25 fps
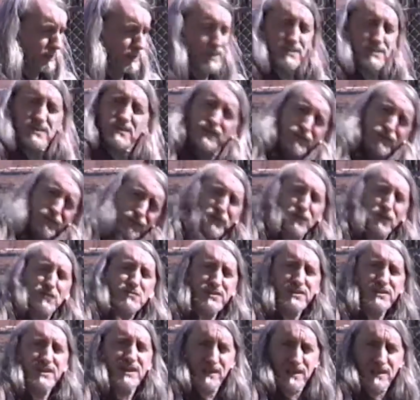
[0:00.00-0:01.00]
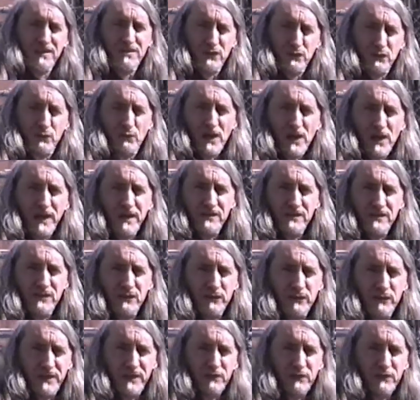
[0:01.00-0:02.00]
So the first thing that you want to
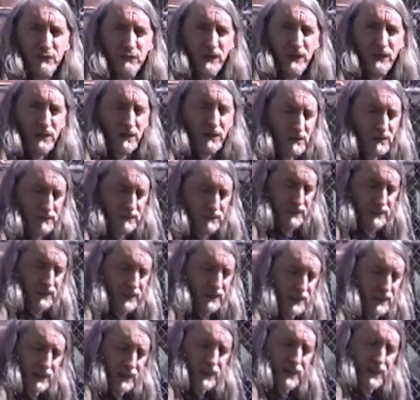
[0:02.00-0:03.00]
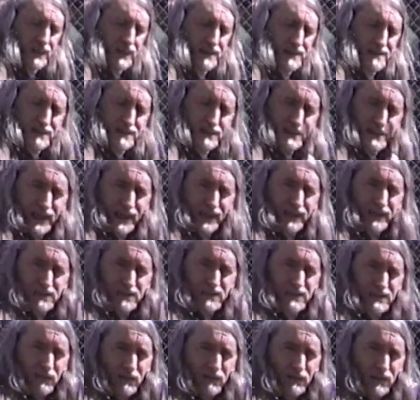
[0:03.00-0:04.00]
do in the drill is to take the
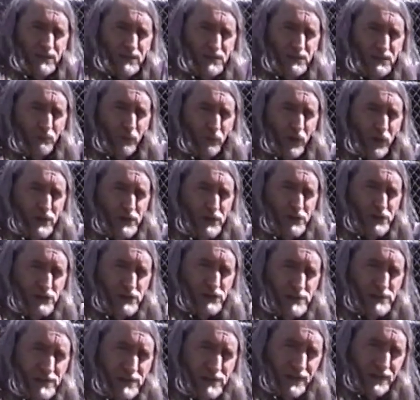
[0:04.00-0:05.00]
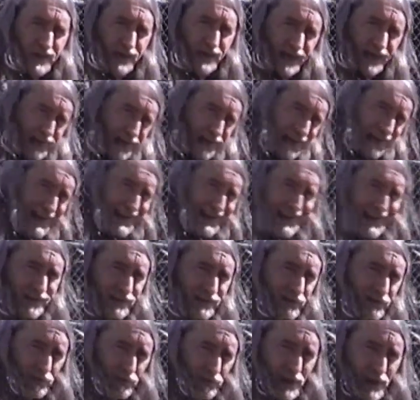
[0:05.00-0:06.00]
sulcus brush and
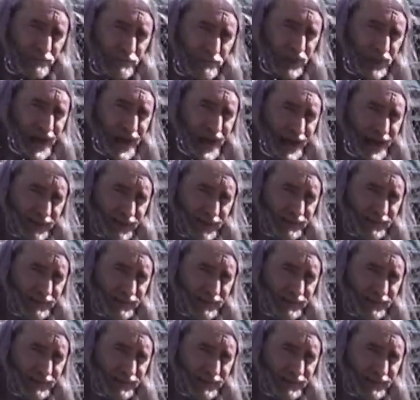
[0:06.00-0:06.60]
interrupt that